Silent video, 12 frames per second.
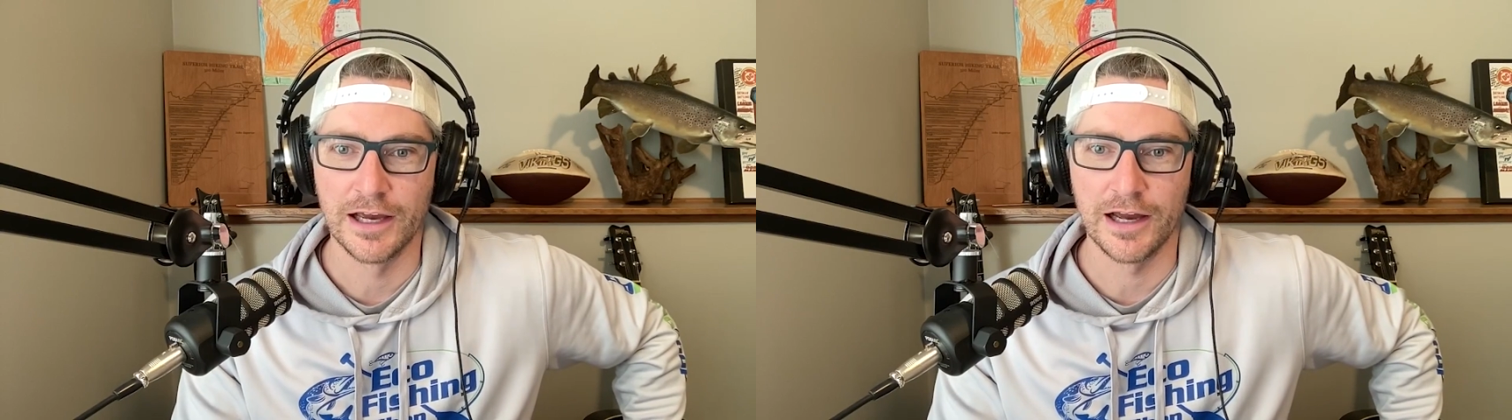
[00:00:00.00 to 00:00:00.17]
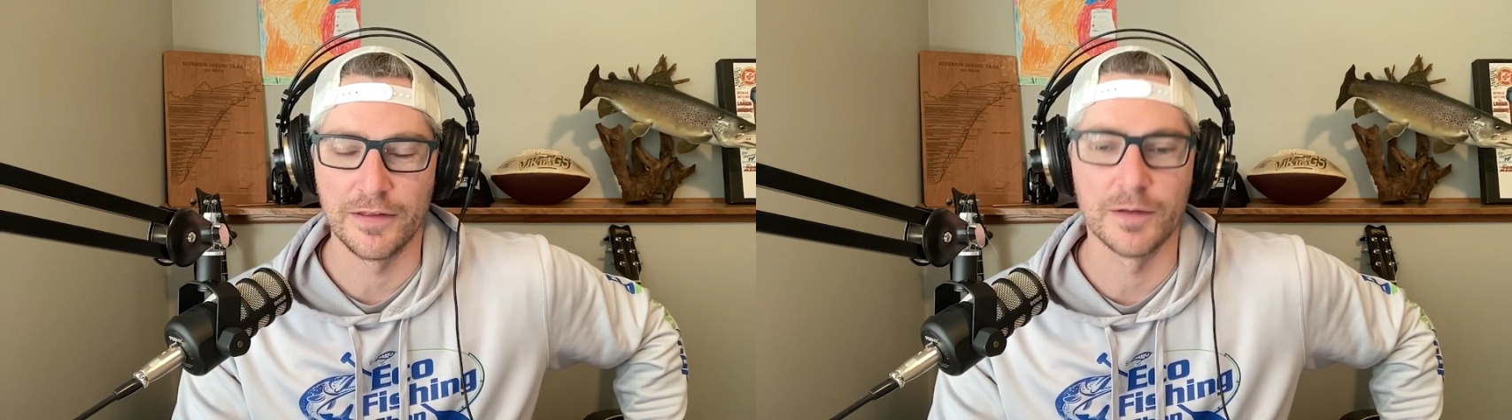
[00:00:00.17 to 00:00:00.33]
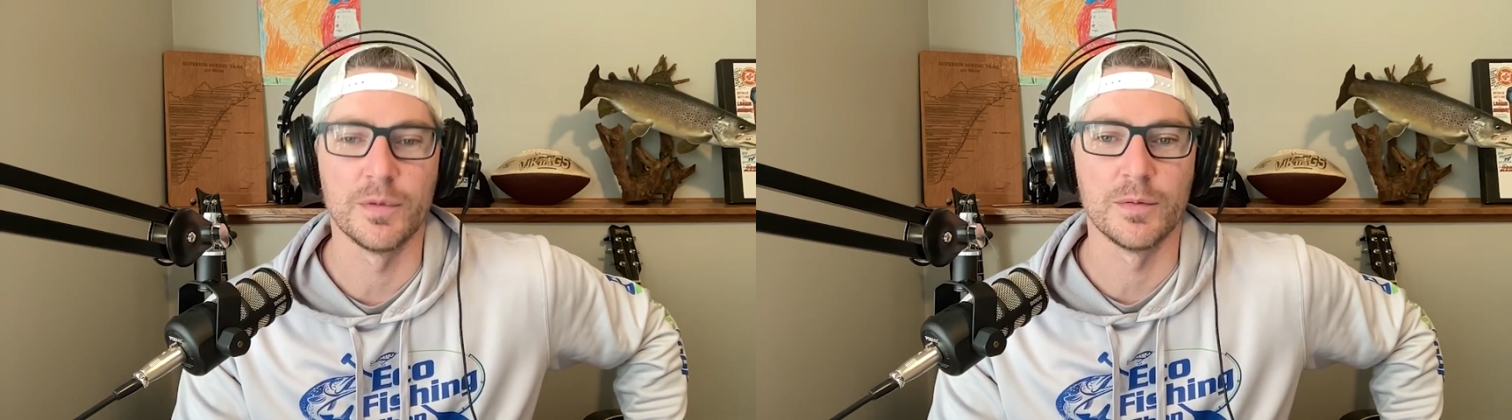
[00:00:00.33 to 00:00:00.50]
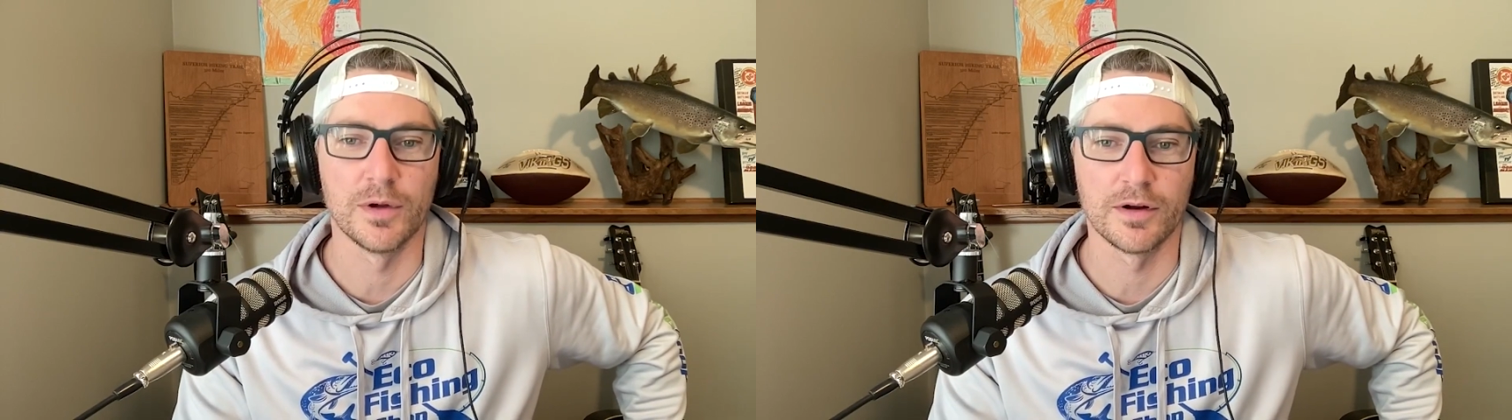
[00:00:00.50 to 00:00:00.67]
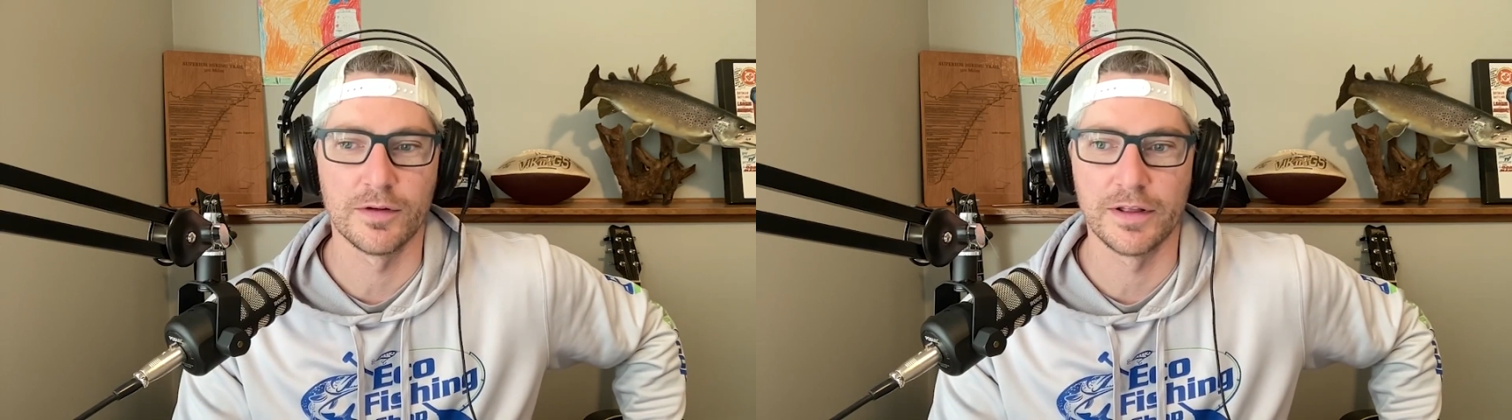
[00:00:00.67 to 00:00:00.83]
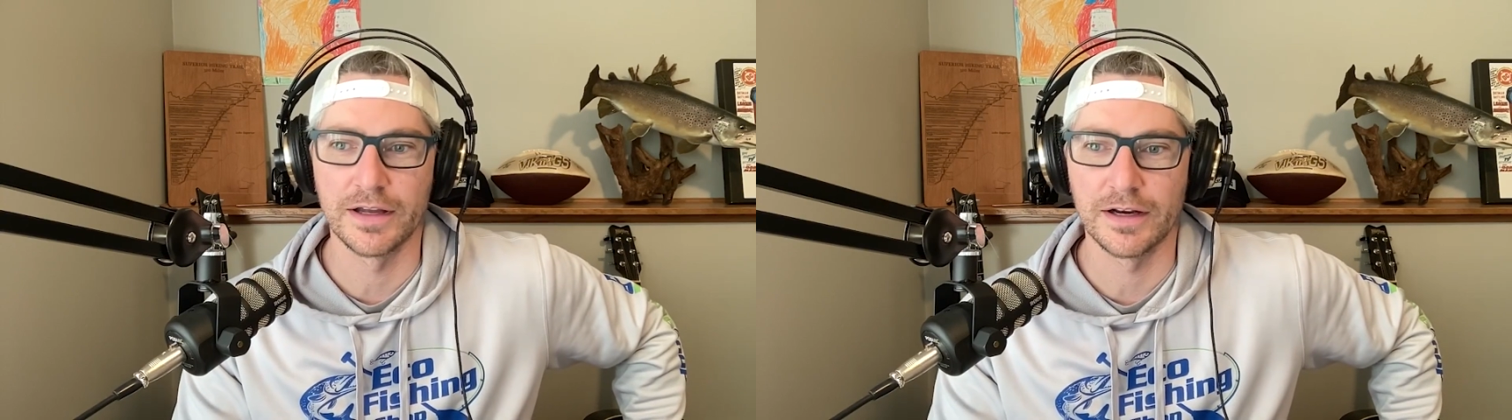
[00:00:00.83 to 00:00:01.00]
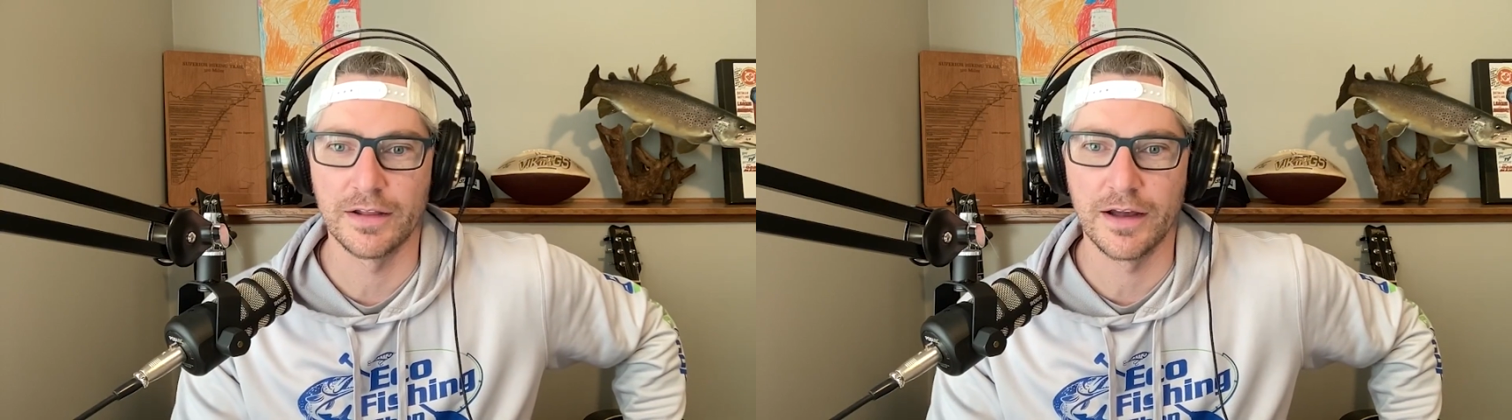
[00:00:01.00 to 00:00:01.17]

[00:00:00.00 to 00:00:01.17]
I think people are really gonna